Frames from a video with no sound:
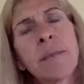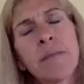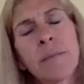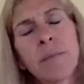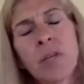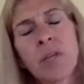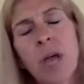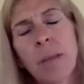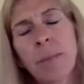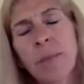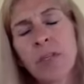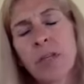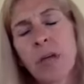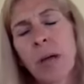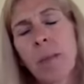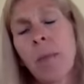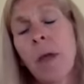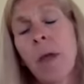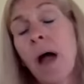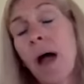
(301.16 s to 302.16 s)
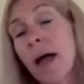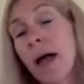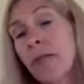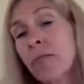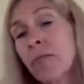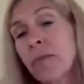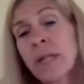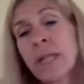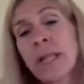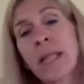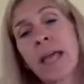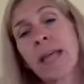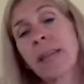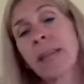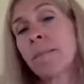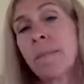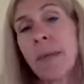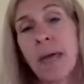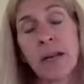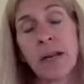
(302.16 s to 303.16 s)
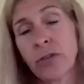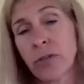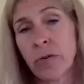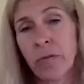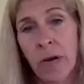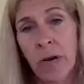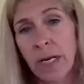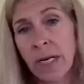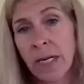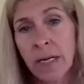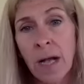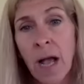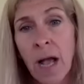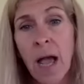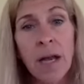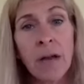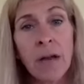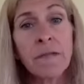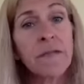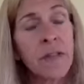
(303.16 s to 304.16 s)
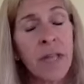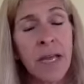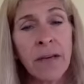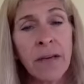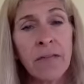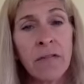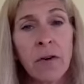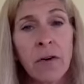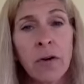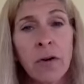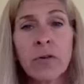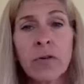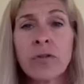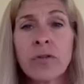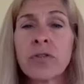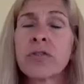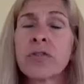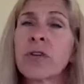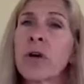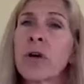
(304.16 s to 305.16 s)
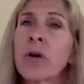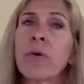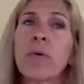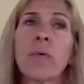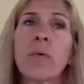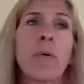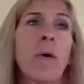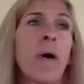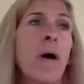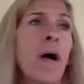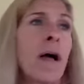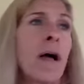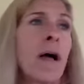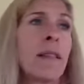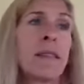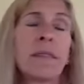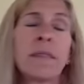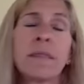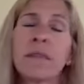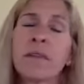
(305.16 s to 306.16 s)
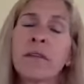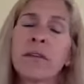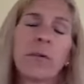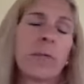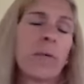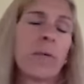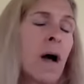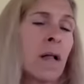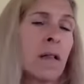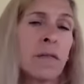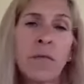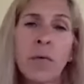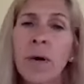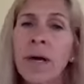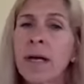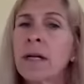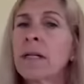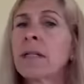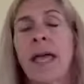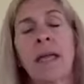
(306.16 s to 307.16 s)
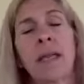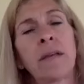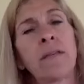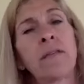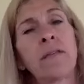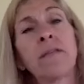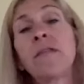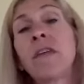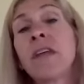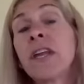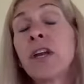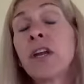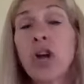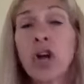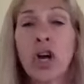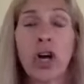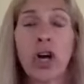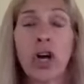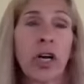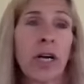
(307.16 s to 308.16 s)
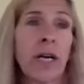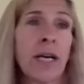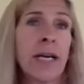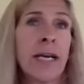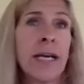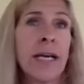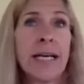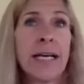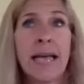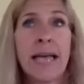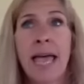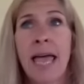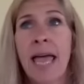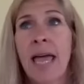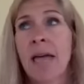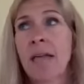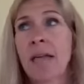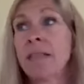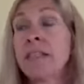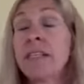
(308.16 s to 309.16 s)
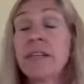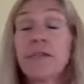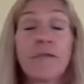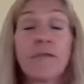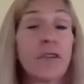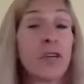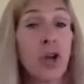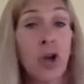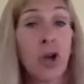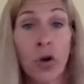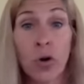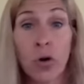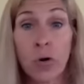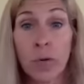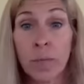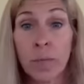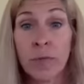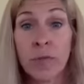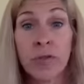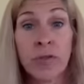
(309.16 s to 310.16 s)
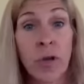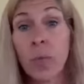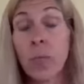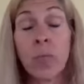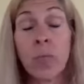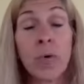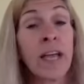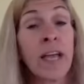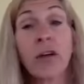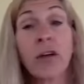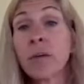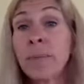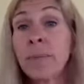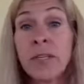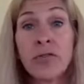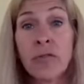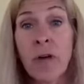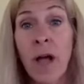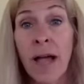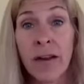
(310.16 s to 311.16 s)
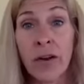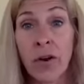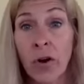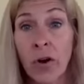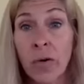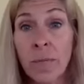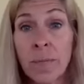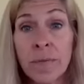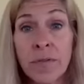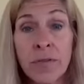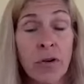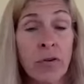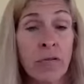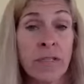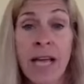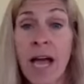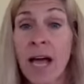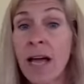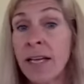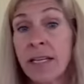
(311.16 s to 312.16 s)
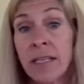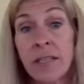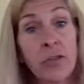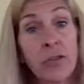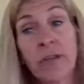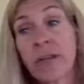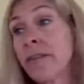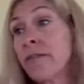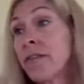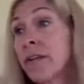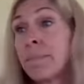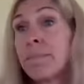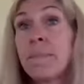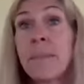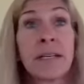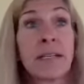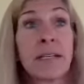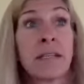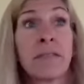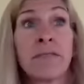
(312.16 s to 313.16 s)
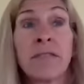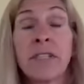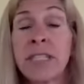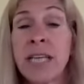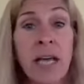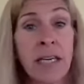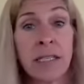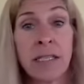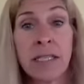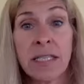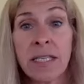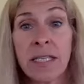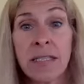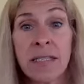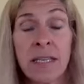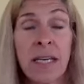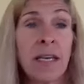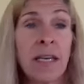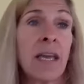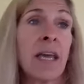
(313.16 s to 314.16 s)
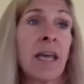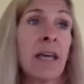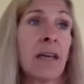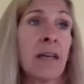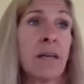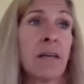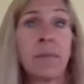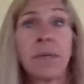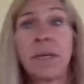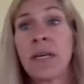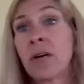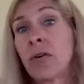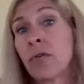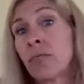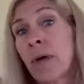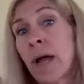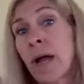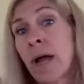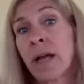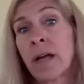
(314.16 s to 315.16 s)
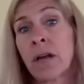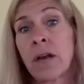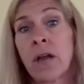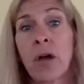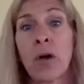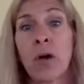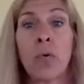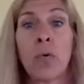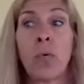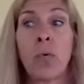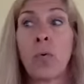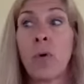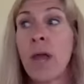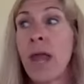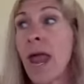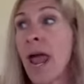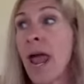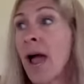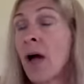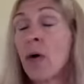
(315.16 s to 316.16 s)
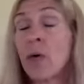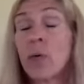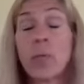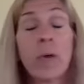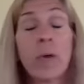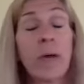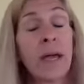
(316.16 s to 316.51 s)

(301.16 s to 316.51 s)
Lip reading: from time to time, I really like the Mediterranean kind of flavors. So olive oil and vinegar and different herbs. So it could be dried herbs. You're Italian, you can have a mix of Italian seasoning. It could be oregano. Now,